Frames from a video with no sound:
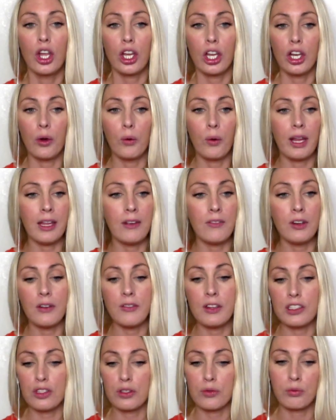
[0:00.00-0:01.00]
you know, even if
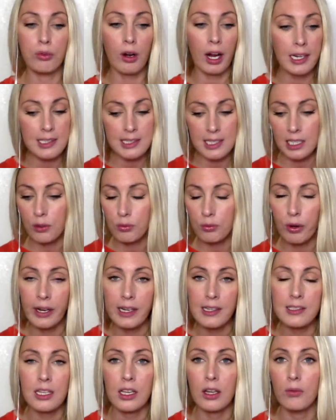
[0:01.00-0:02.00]
it's just writing and
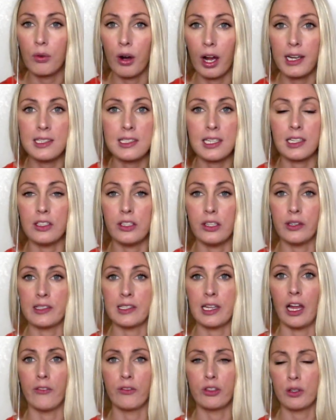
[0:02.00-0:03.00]
writing and writing to
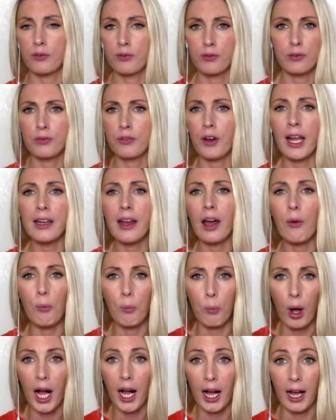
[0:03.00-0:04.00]
yourself to find out
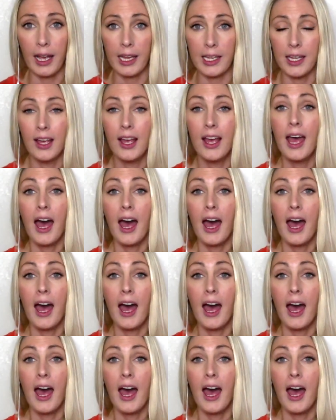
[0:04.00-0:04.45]
why,